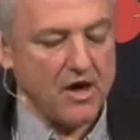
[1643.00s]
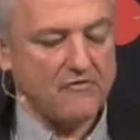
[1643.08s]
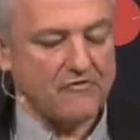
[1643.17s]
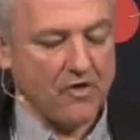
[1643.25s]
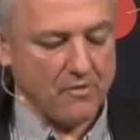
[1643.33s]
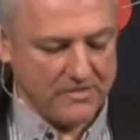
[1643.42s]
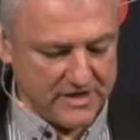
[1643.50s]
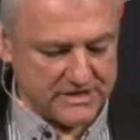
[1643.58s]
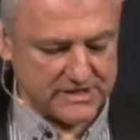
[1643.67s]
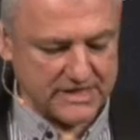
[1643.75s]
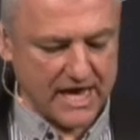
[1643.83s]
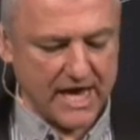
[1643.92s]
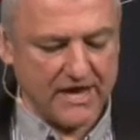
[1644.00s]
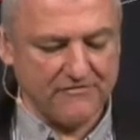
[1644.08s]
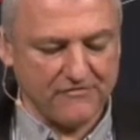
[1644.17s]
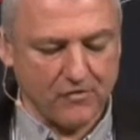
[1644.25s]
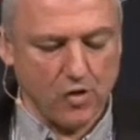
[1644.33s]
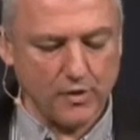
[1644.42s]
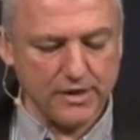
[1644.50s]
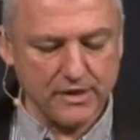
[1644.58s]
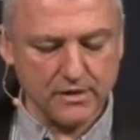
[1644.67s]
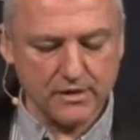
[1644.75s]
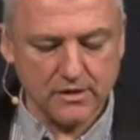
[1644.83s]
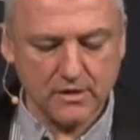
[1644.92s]
From this day
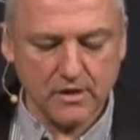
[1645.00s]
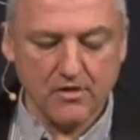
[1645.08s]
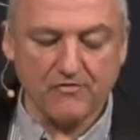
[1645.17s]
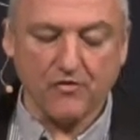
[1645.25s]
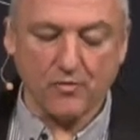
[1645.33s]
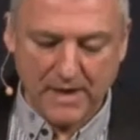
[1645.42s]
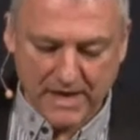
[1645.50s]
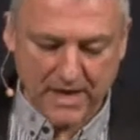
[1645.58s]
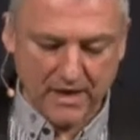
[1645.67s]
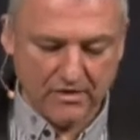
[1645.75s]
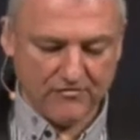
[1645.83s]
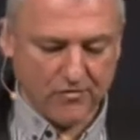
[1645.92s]
forward, for better,